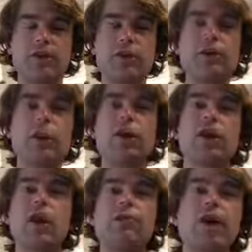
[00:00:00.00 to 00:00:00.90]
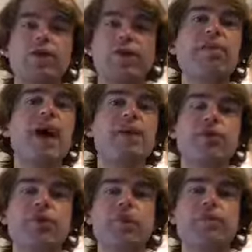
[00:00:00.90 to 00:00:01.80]
You can go much
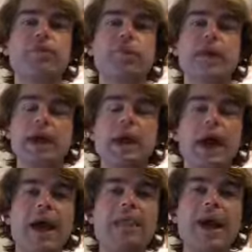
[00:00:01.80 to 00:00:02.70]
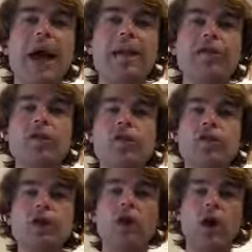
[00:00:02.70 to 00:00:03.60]
faster. And that
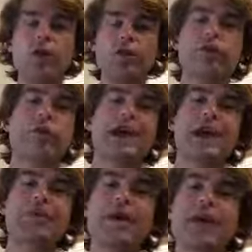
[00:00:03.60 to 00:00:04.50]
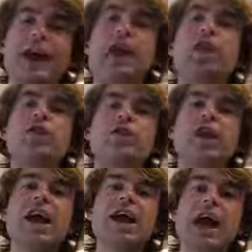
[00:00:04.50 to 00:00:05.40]
Gulf Stream, that
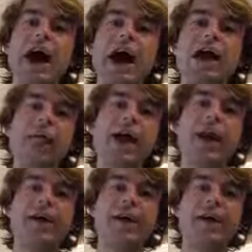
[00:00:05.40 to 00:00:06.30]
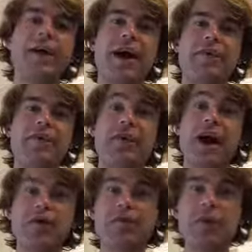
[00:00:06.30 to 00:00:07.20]
oceanic highway, that
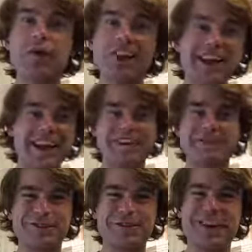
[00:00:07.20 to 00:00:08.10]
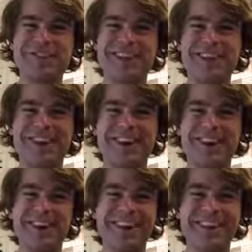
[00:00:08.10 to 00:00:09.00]
Route 40, you're from this
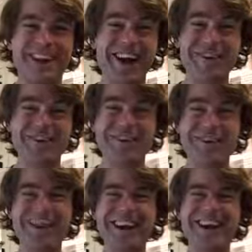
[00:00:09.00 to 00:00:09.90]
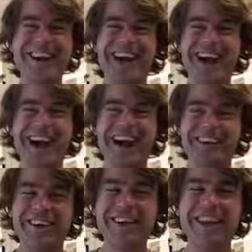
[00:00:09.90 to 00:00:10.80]
area, that Route 40 out
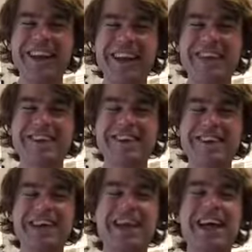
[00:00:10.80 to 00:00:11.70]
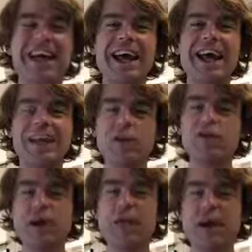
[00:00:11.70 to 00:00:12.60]
on the Atlantic
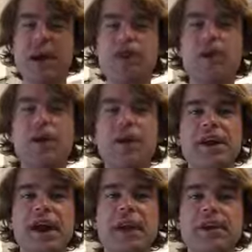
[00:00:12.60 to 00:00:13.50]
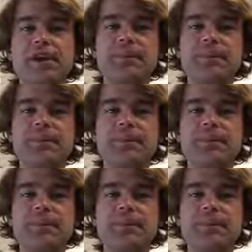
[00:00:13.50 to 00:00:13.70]
goes right past Bald Head Island.